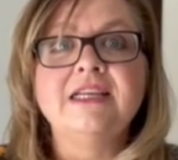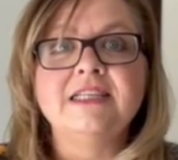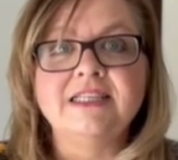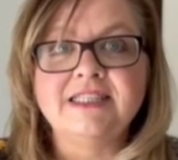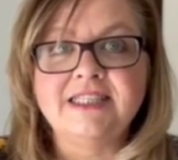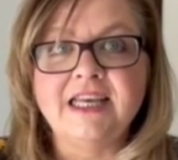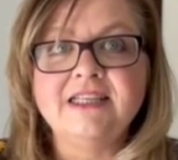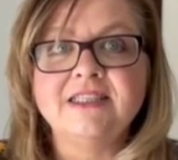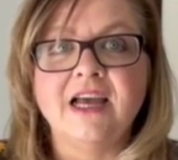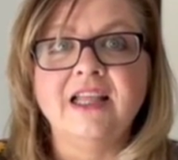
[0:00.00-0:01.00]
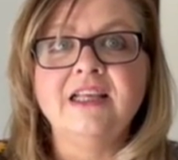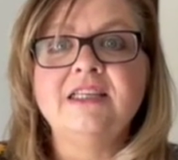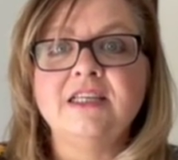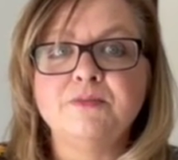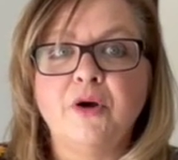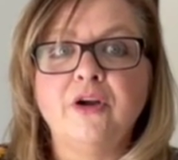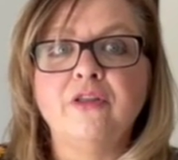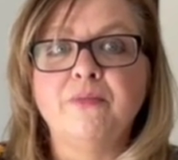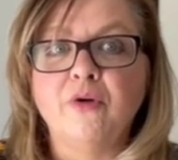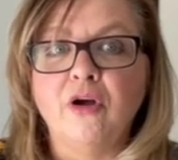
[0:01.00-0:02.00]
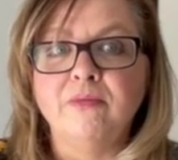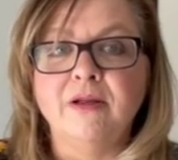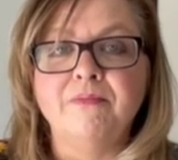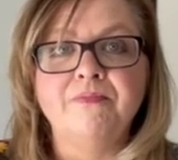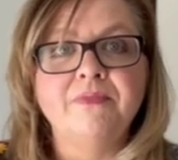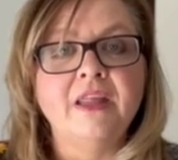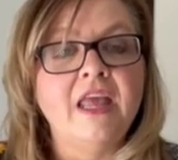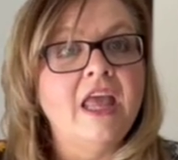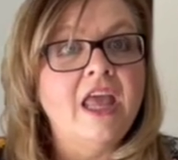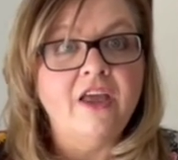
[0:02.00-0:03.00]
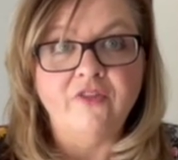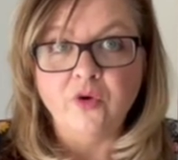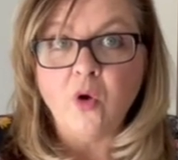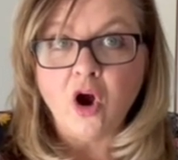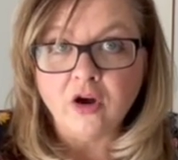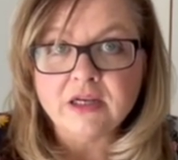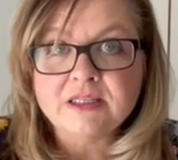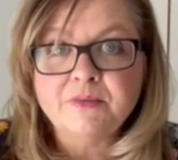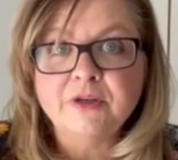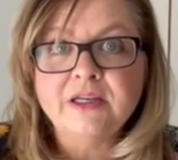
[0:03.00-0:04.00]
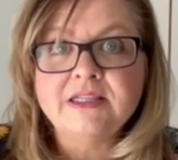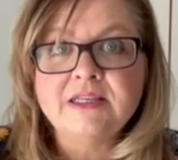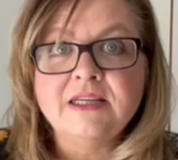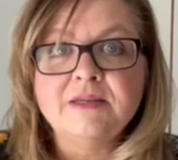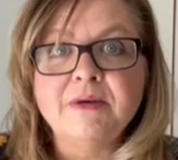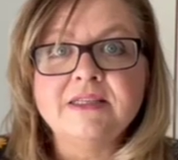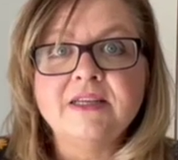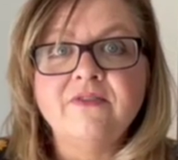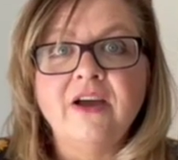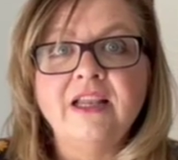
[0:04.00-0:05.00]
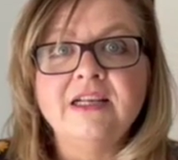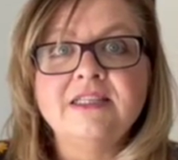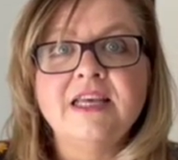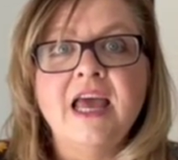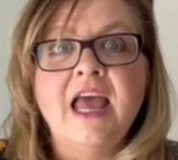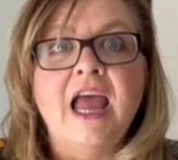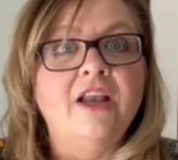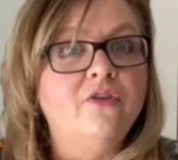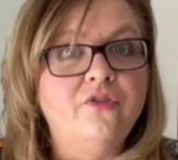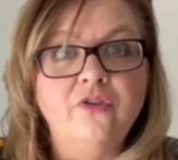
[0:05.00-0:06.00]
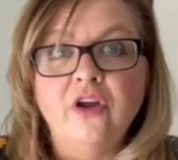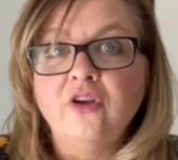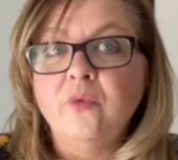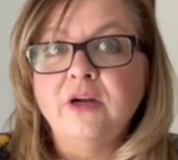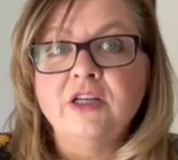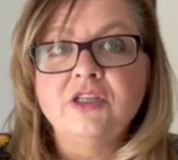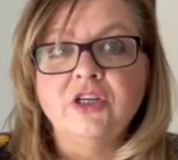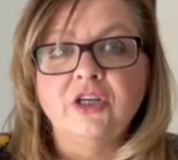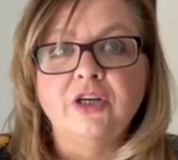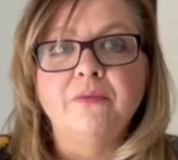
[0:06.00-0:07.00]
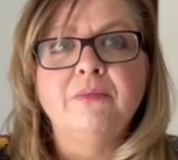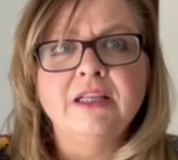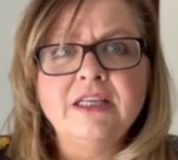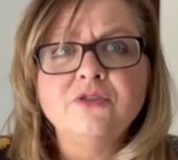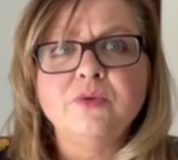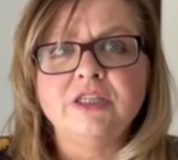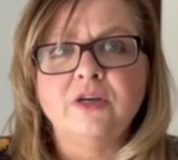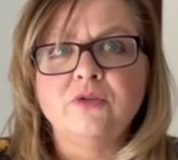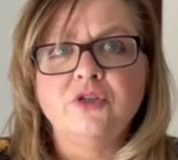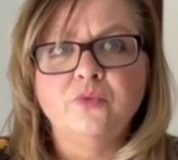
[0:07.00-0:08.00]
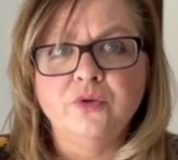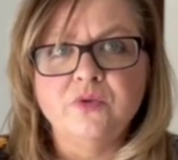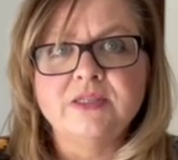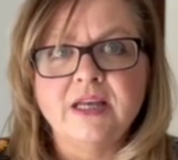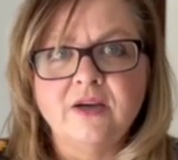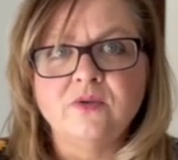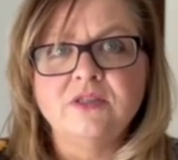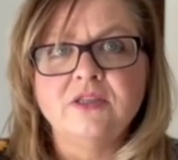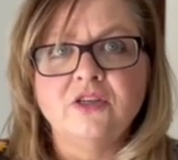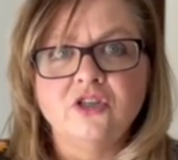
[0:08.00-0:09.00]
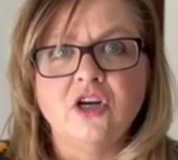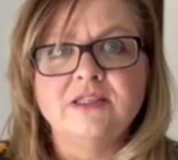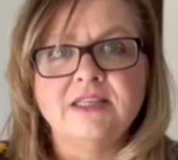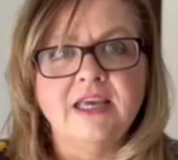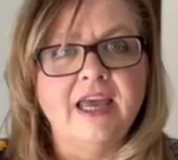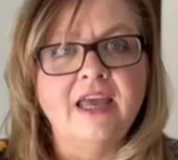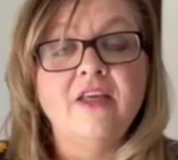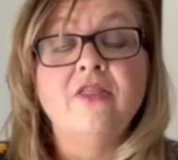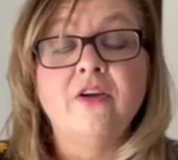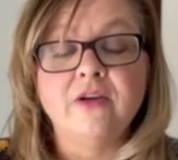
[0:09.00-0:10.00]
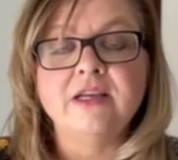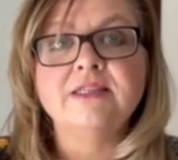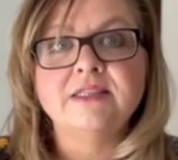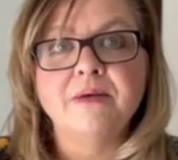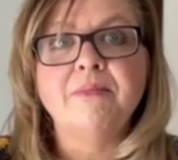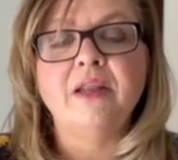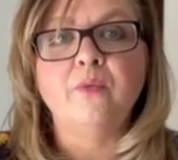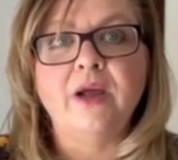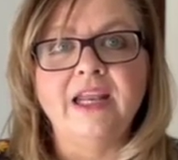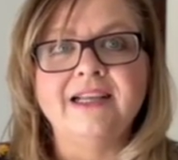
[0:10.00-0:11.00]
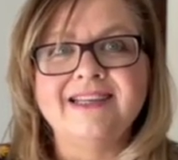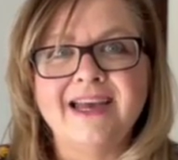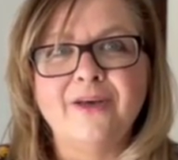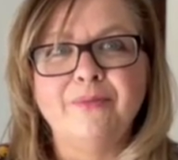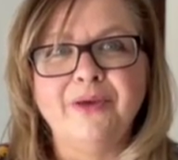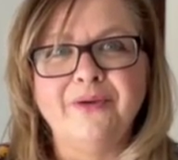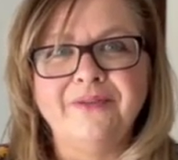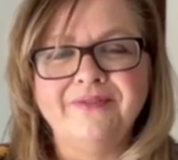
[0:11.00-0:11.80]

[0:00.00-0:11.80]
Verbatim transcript: To stay silent is part of the problem. If you are experiencing domestic violence and you do not know where to turn, please reach out to ruthshouse.ca. There is somebody waiting to help you.